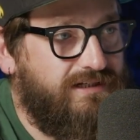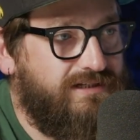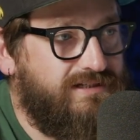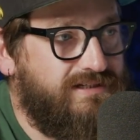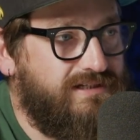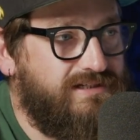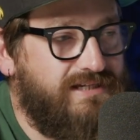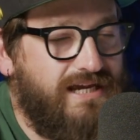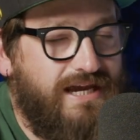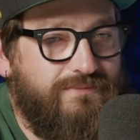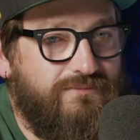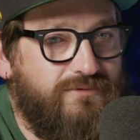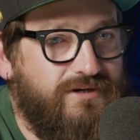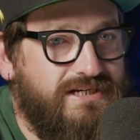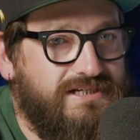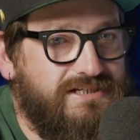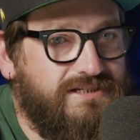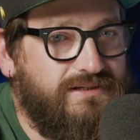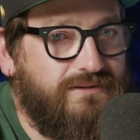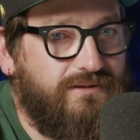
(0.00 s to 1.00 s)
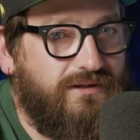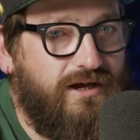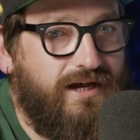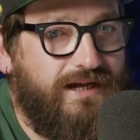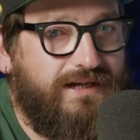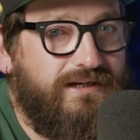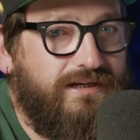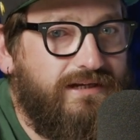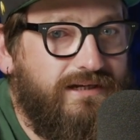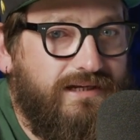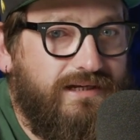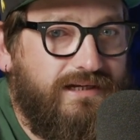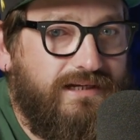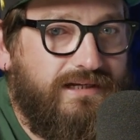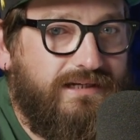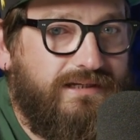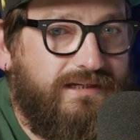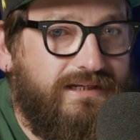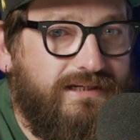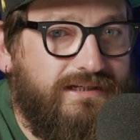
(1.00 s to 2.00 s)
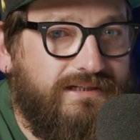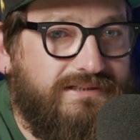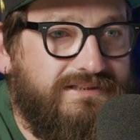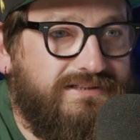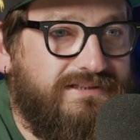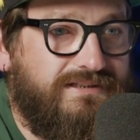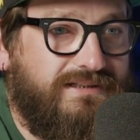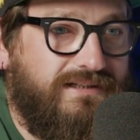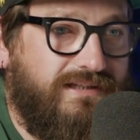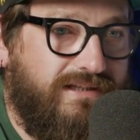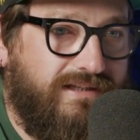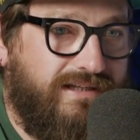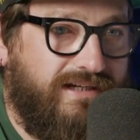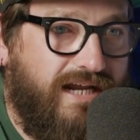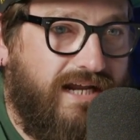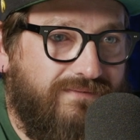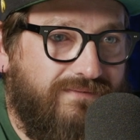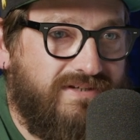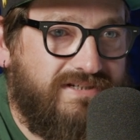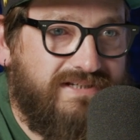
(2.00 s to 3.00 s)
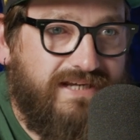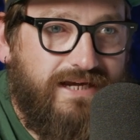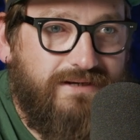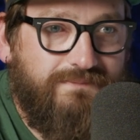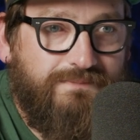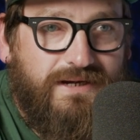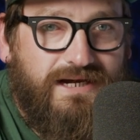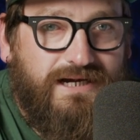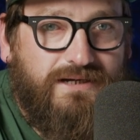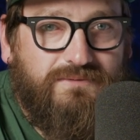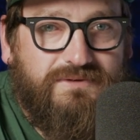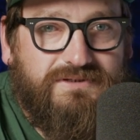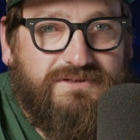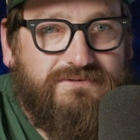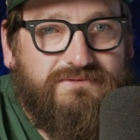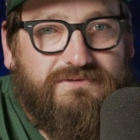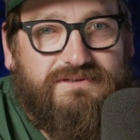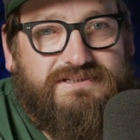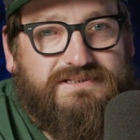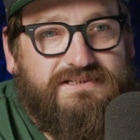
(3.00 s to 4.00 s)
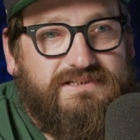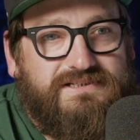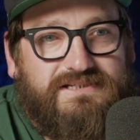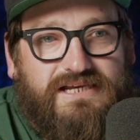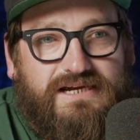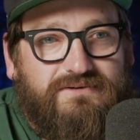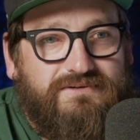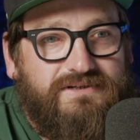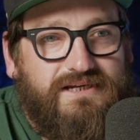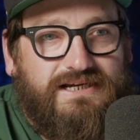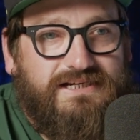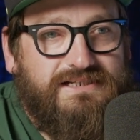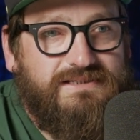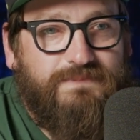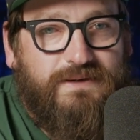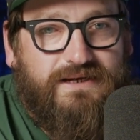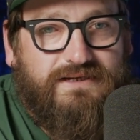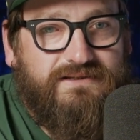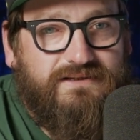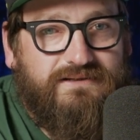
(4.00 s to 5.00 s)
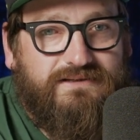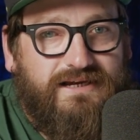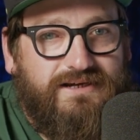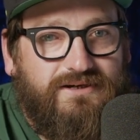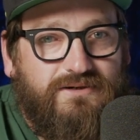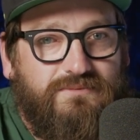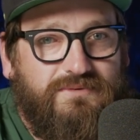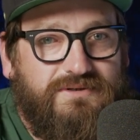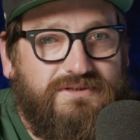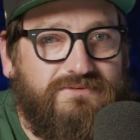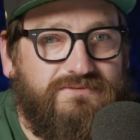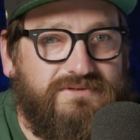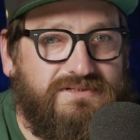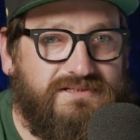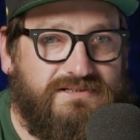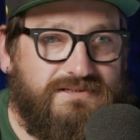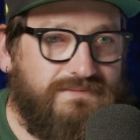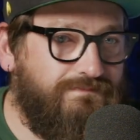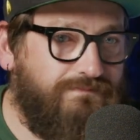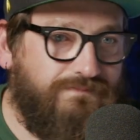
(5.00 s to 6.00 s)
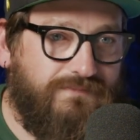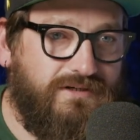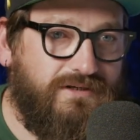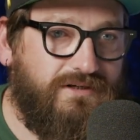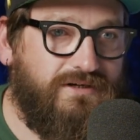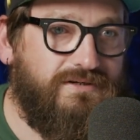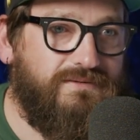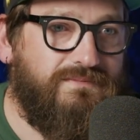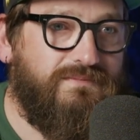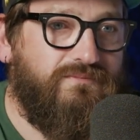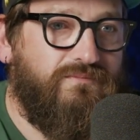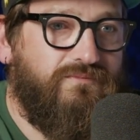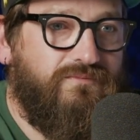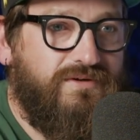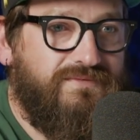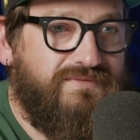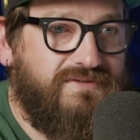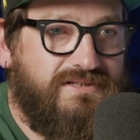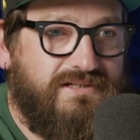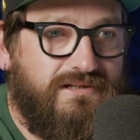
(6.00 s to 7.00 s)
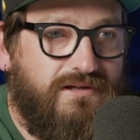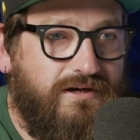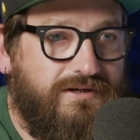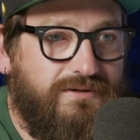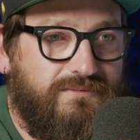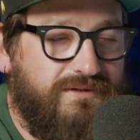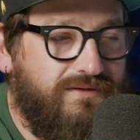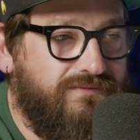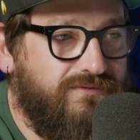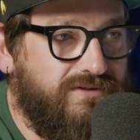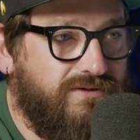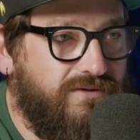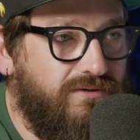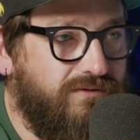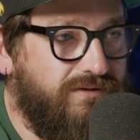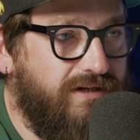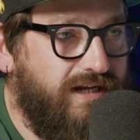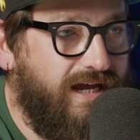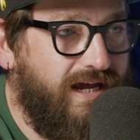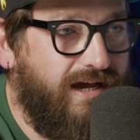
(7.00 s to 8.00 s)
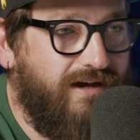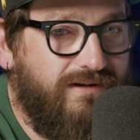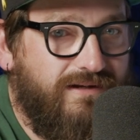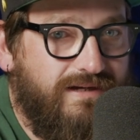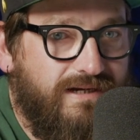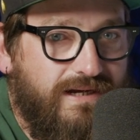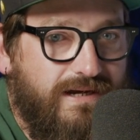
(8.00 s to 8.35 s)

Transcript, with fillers: It's the same reason like kids that a skate park, whether it's the sale yards back in the day or whether it's, you know, river slide or whatever it's called now,